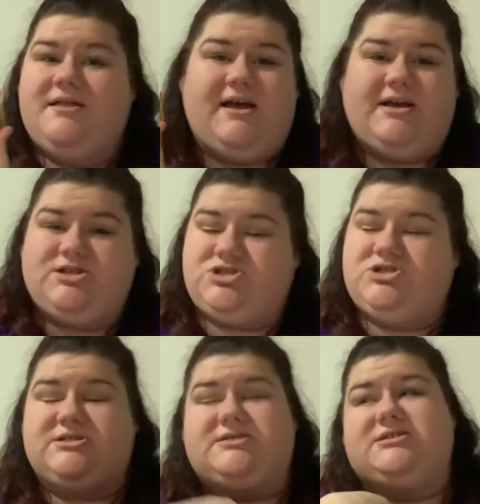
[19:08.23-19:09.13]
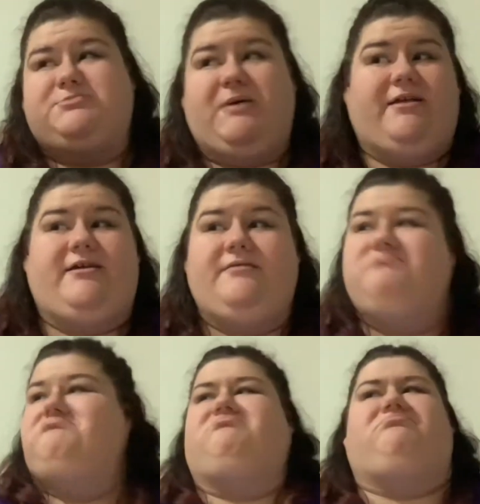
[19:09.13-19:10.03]
it's just dispelling
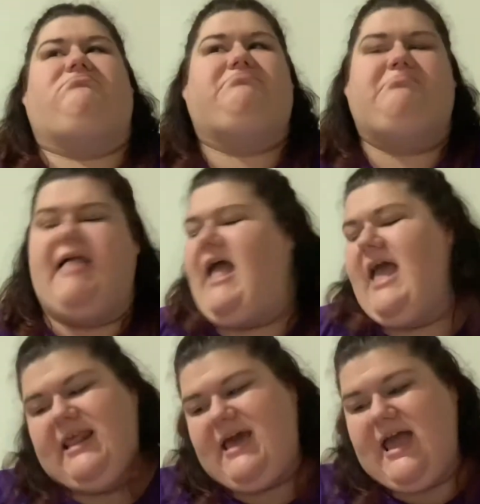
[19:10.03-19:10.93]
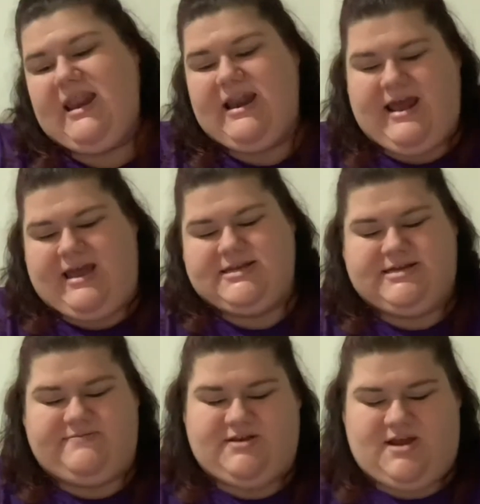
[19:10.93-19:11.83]
any kind of
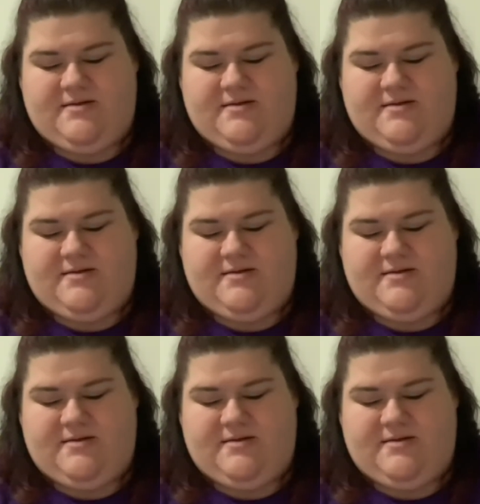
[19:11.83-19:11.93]
negativity.